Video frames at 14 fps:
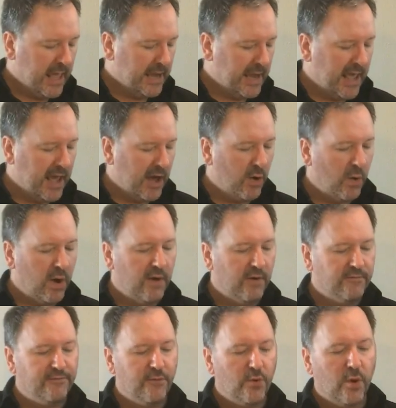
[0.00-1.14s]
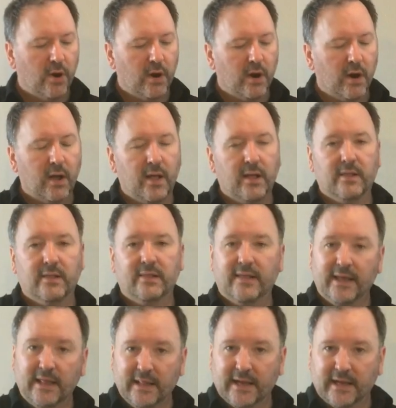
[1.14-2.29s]
Now, for
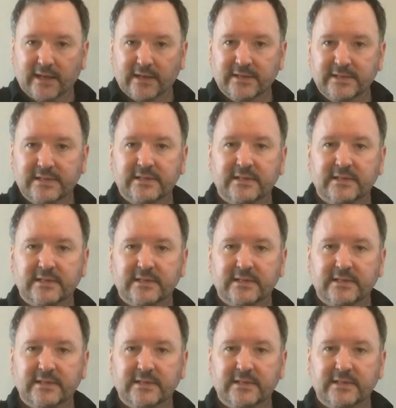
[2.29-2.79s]
lilies,